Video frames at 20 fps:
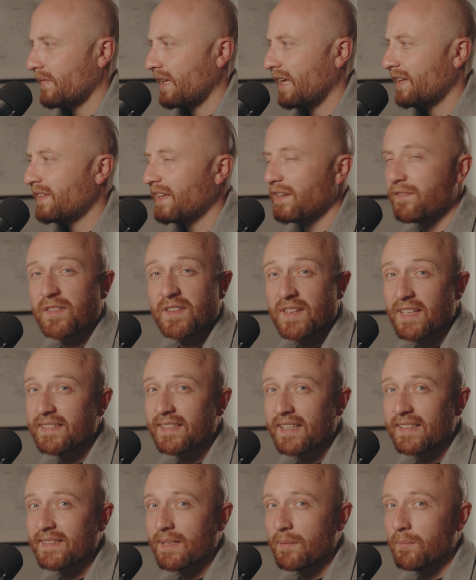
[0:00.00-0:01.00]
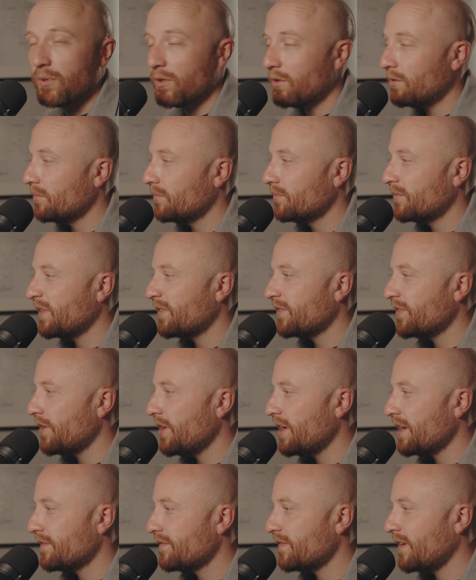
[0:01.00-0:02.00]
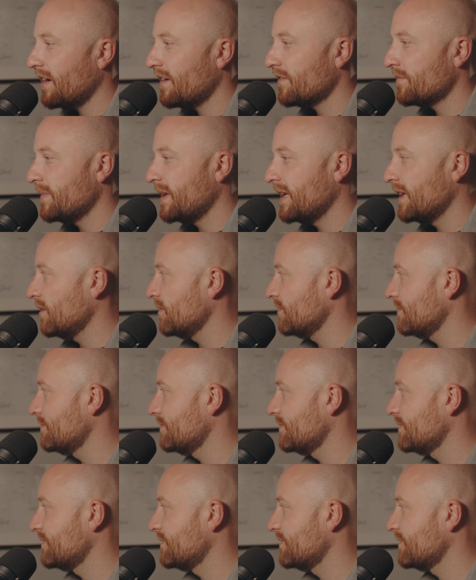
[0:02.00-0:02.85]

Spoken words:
I think for this example, the 35mm